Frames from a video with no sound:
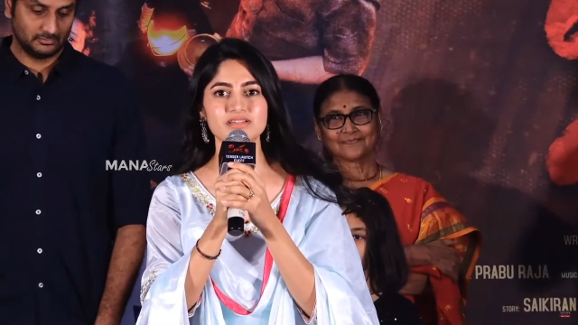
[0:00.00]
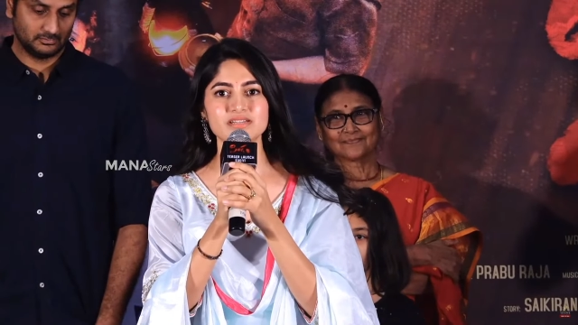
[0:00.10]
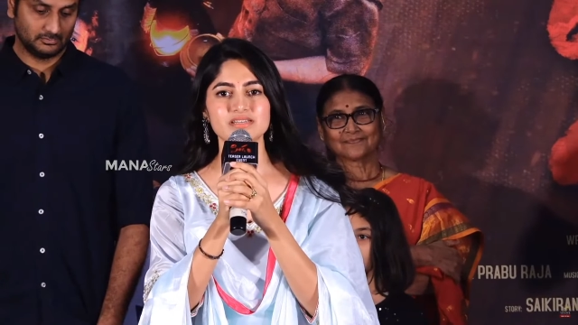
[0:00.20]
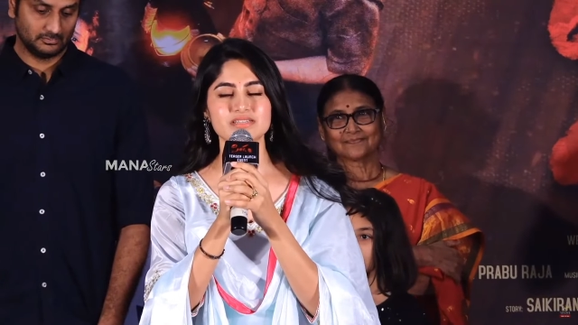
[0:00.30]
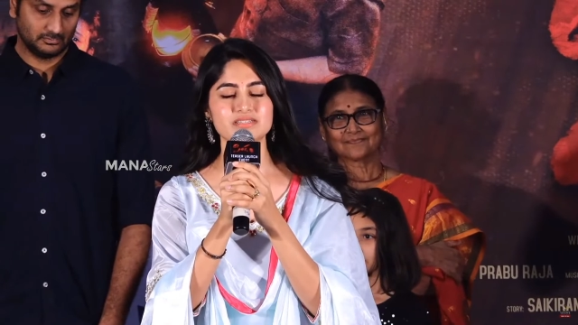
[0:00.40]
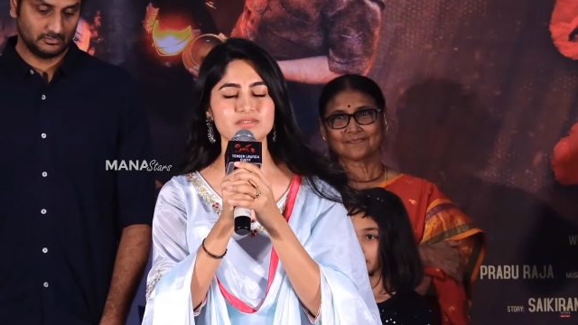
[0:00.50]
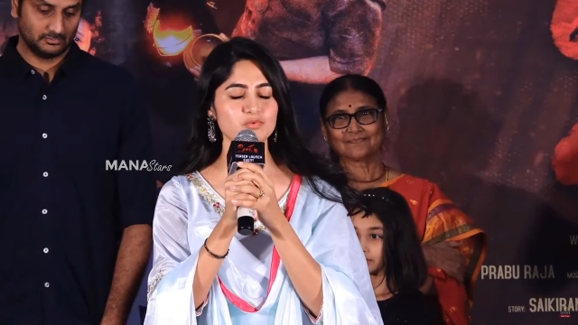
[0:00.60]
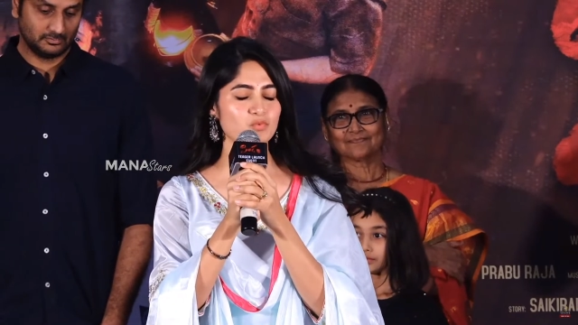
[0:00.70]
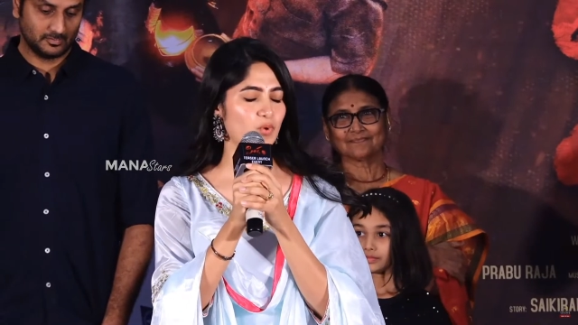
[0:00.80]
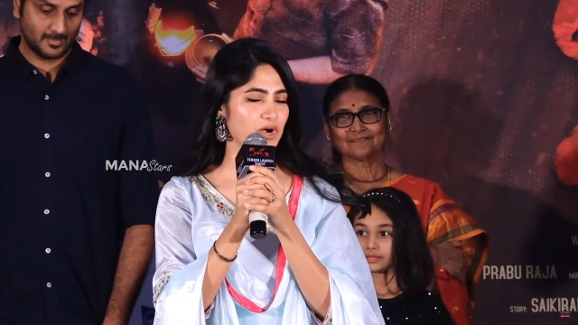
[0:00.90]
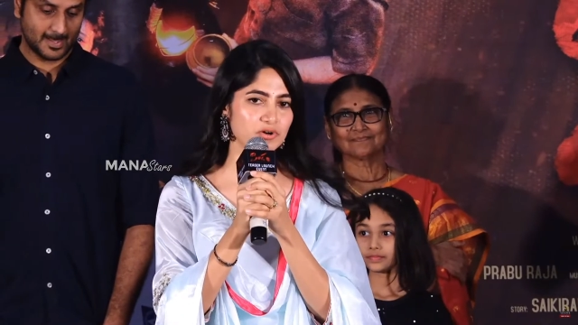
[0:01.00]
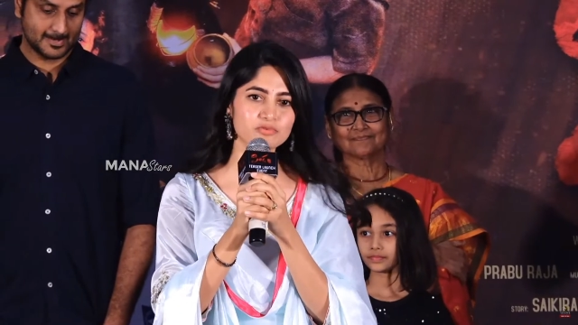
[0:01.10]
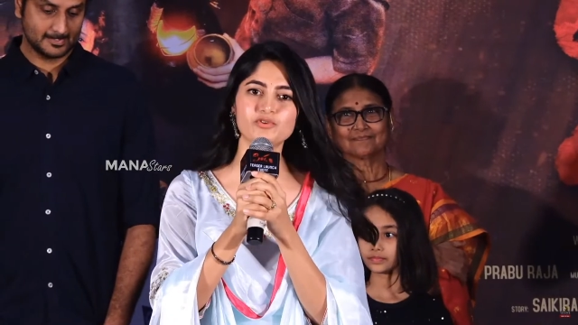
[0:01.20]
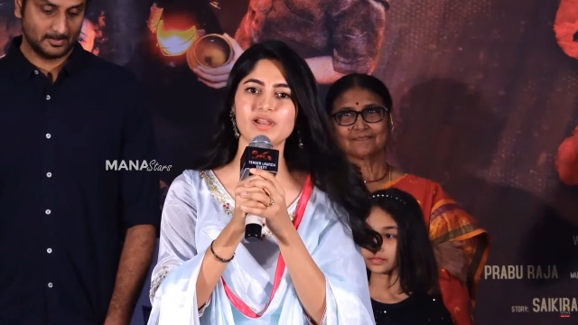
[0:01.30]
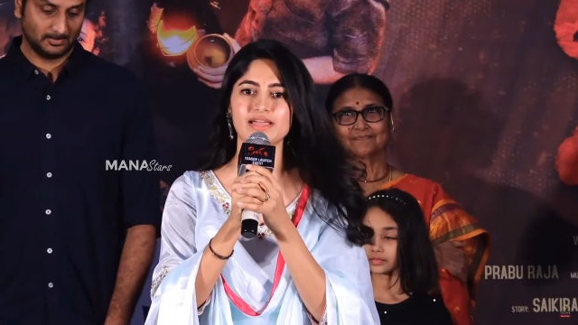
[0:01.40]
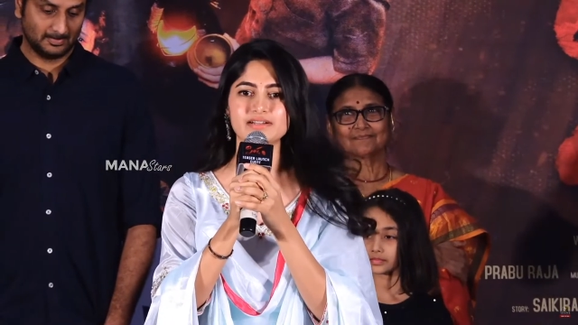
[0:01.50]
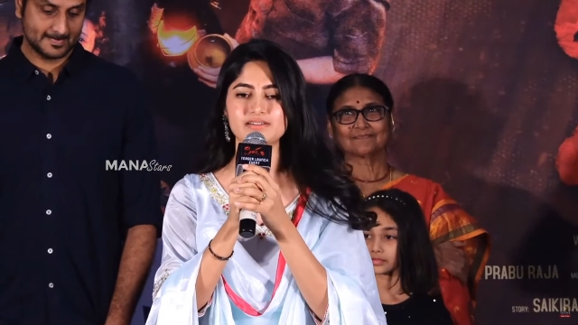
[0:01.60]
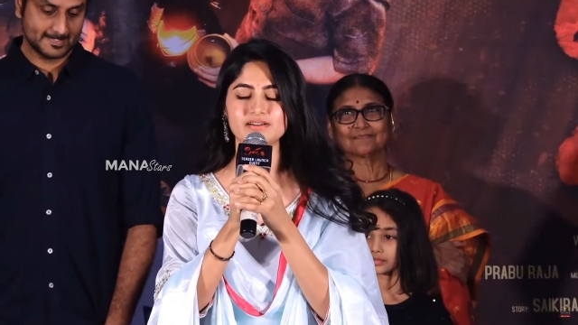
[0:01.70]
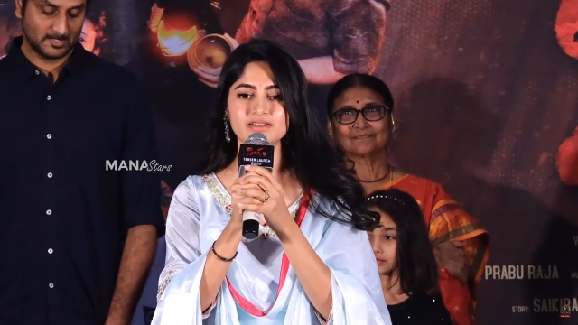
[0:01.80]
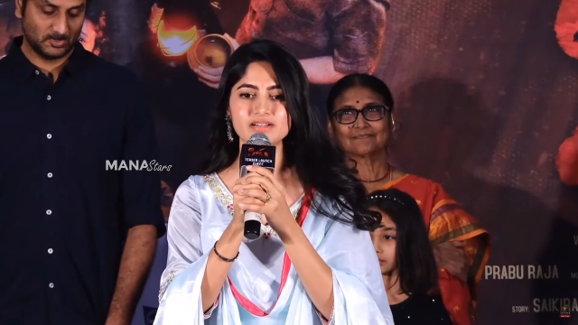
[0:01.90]
Speaker 1: sir is wonderful
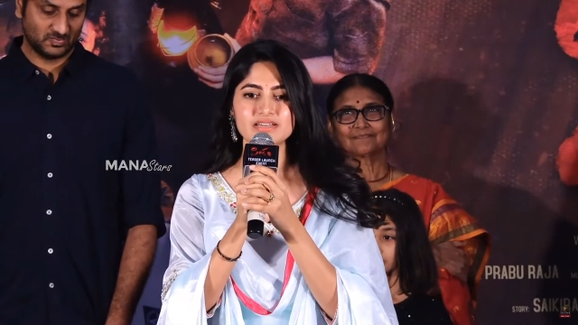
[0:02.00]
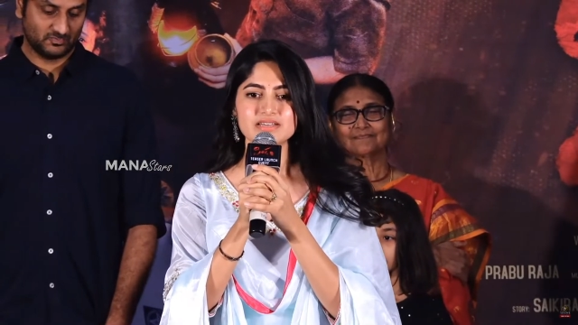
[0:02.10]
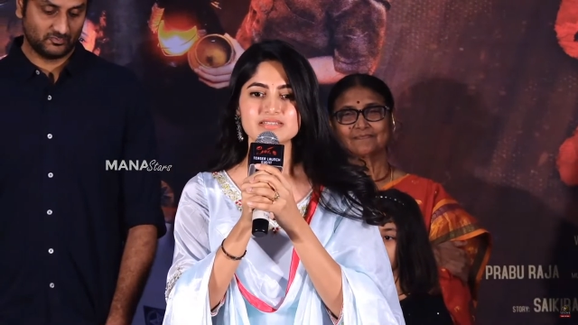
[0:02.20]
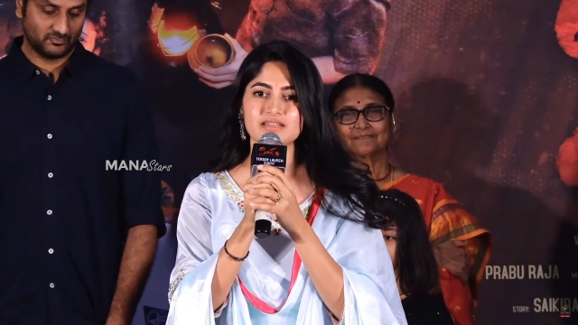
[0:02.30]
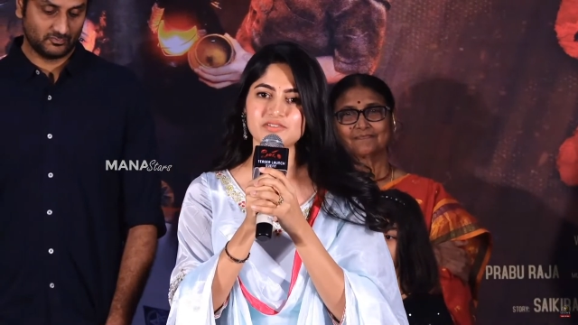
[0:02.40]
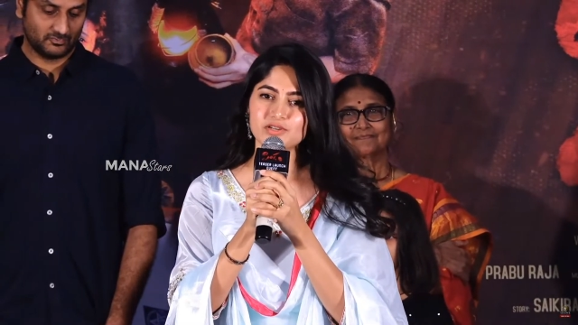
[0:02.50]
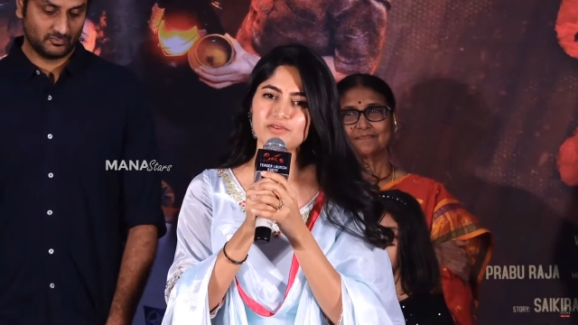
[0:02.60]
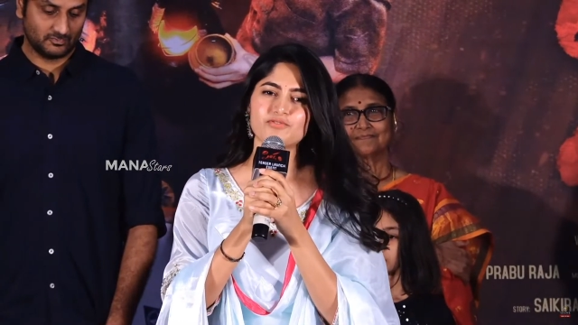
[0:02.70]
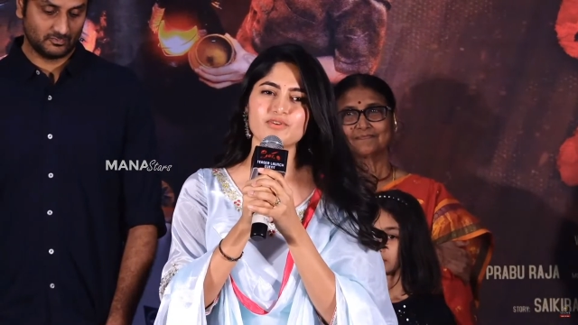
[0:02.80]
actor, such a